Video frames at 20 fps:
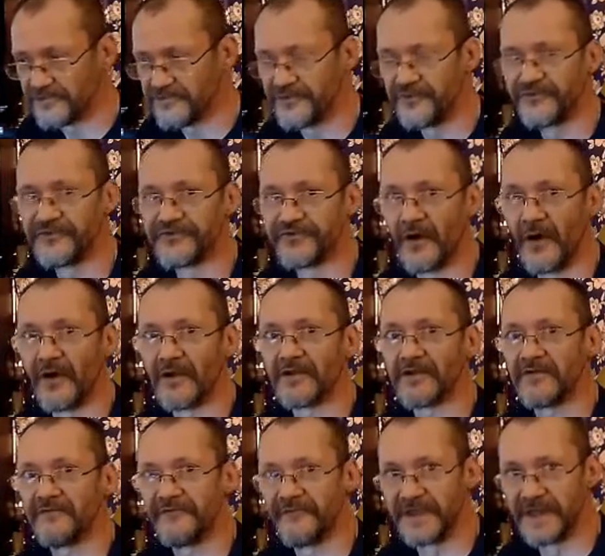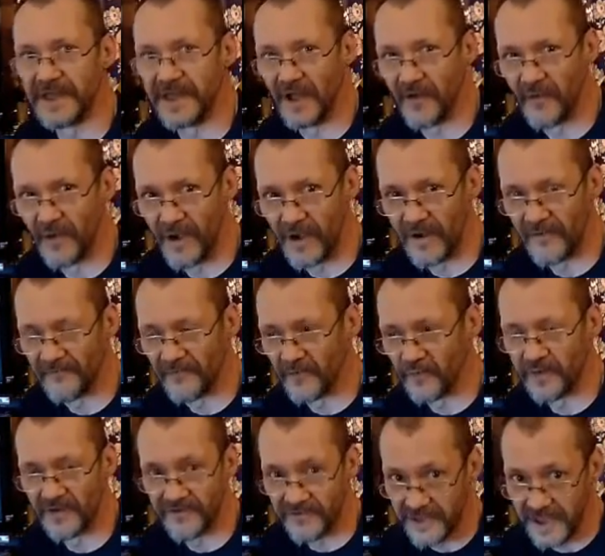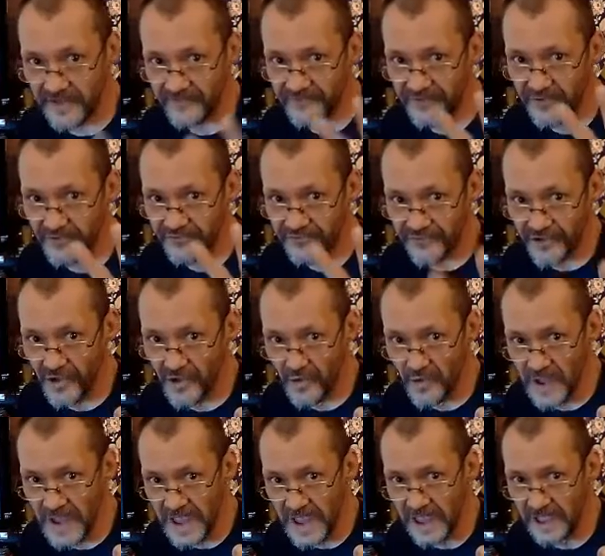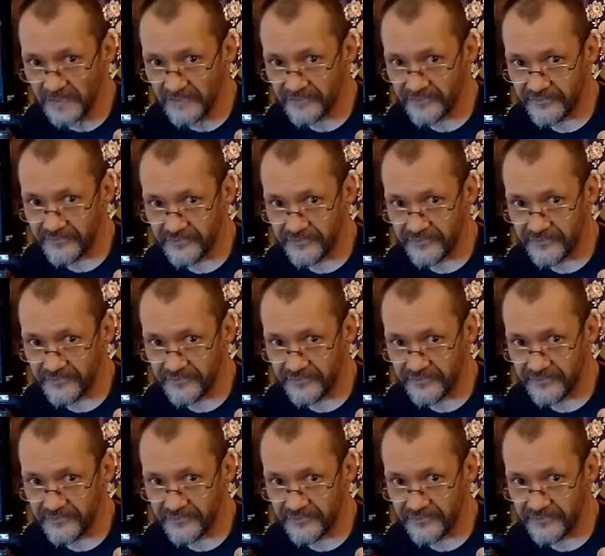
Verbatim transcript: to start the video over, which gives you two hits